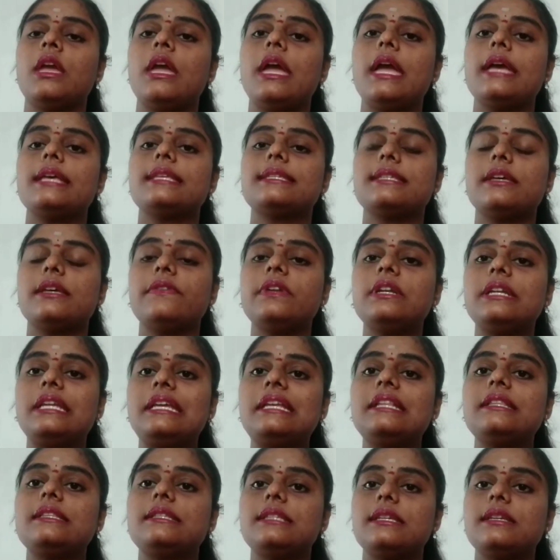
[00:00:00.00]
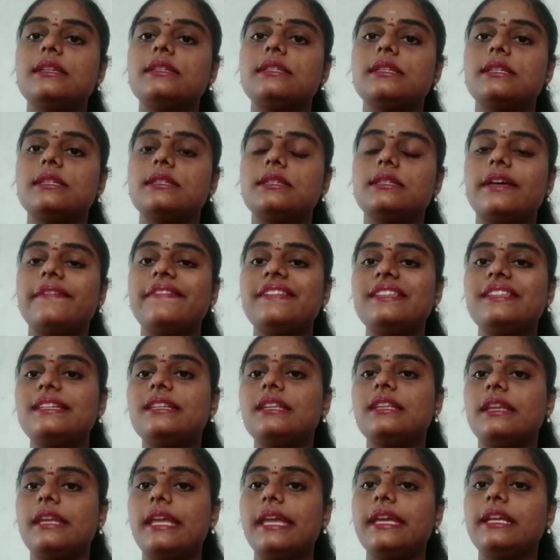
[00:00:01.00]
17th
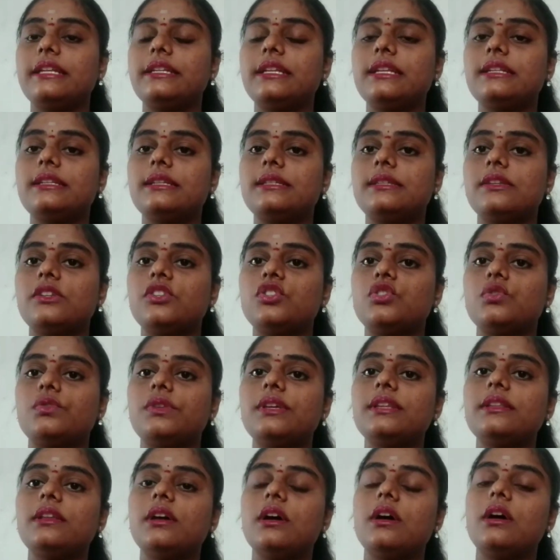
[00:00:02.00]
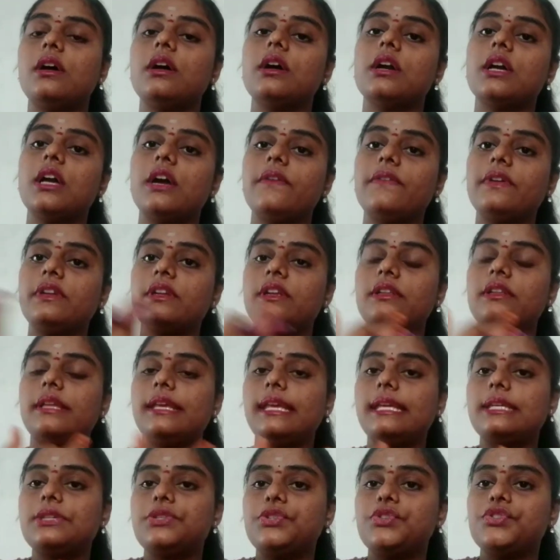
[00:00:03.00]
and 18th century, the
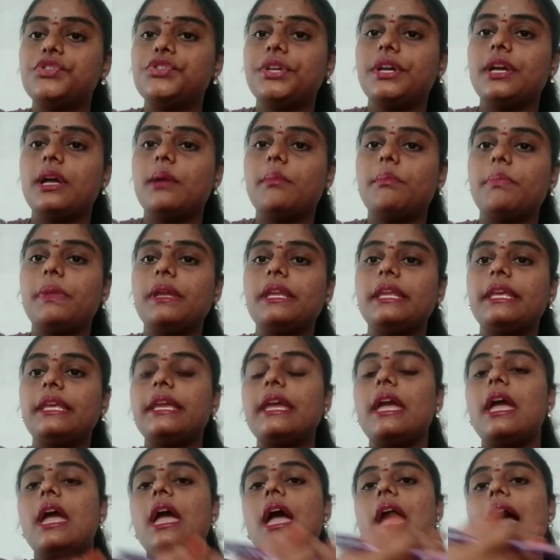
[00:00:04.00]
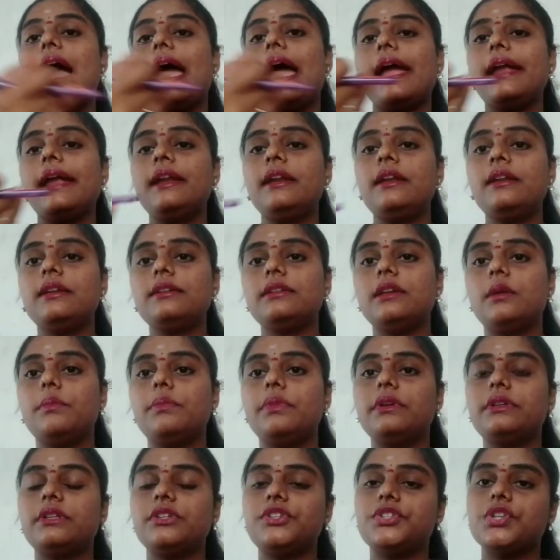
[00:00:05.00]
East India Company and the
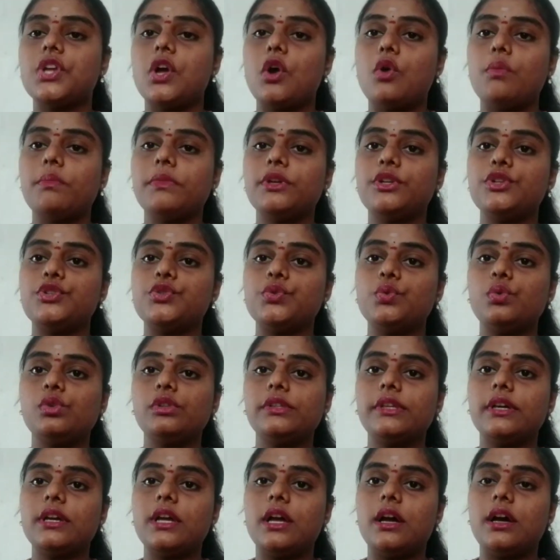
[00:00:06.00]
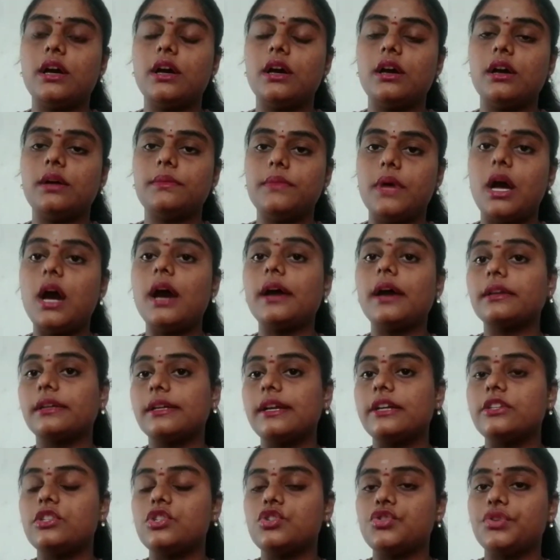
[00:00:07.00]
British government ruled our
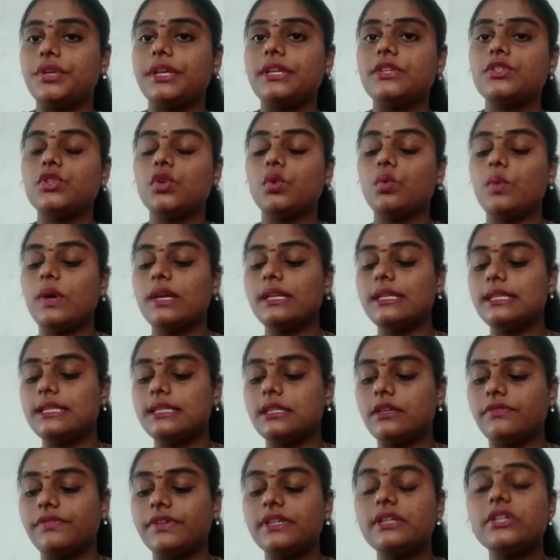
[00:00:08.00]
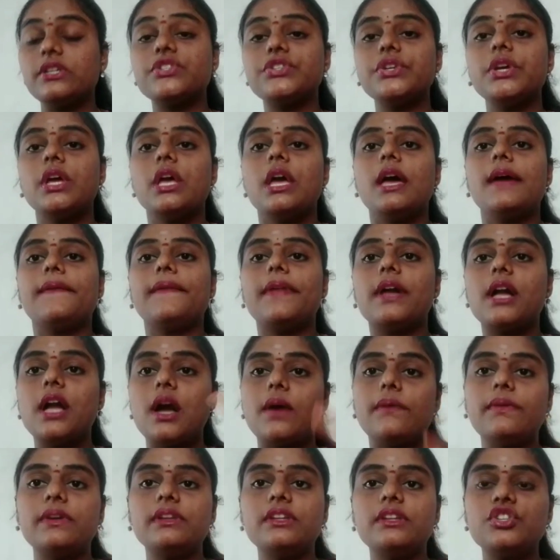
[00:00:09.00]
country. So once first the
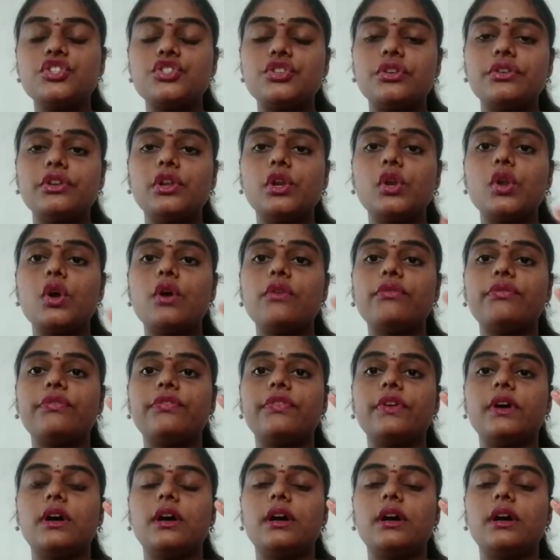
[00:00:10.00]
Governor General of